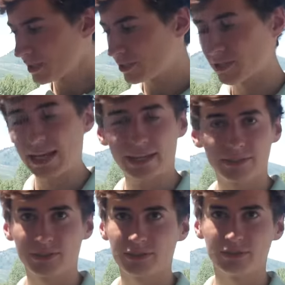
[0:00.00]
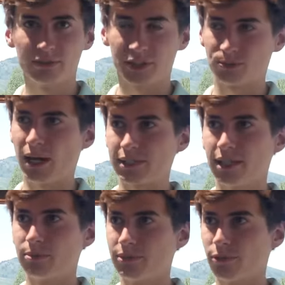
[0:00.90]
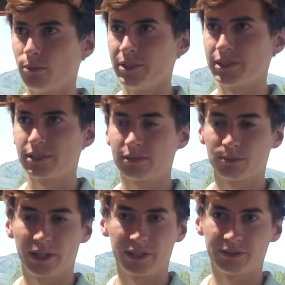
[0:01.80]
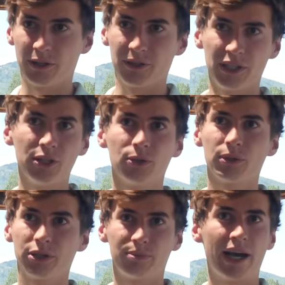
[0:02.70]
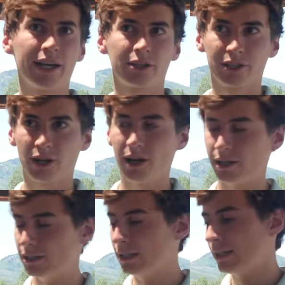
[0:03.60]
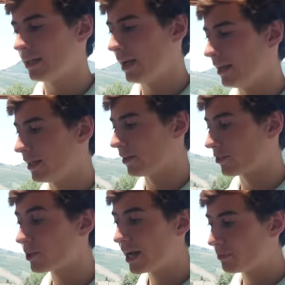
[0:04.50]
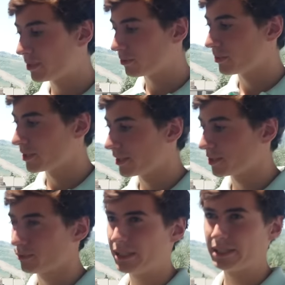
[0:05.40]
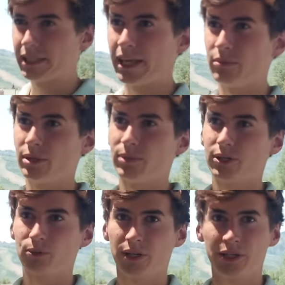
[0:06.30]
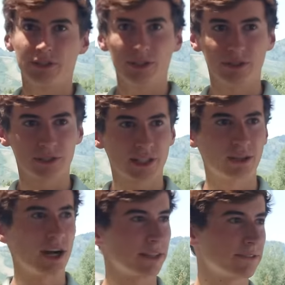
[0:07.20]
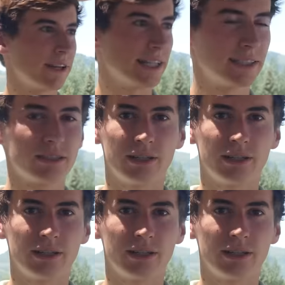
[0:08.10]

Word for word: and so that gives just rock solid performance, whether it's following you or your bike or a car. And then the third app that we're building is a racing and gaming mode where users can log their flights and